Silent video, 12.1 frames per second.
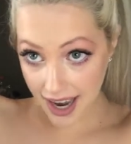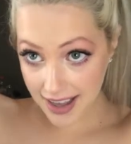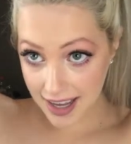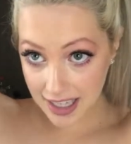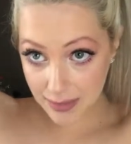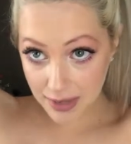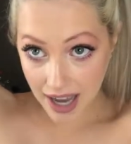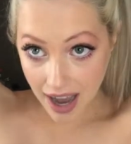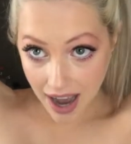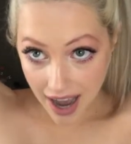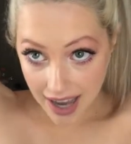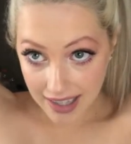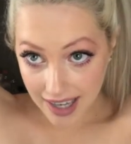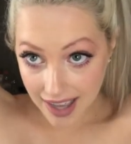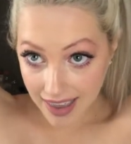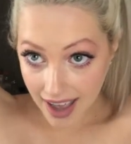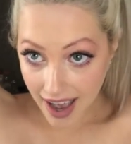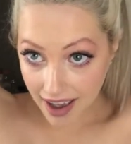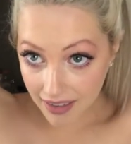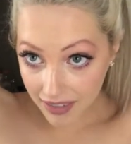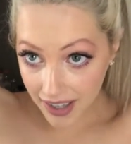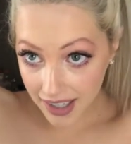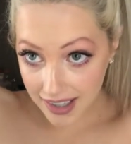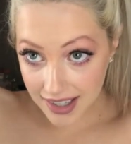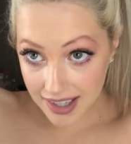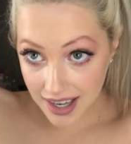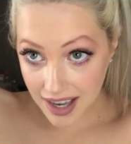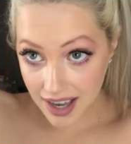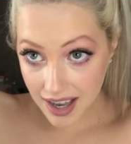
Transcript: I like to be high to the heavens.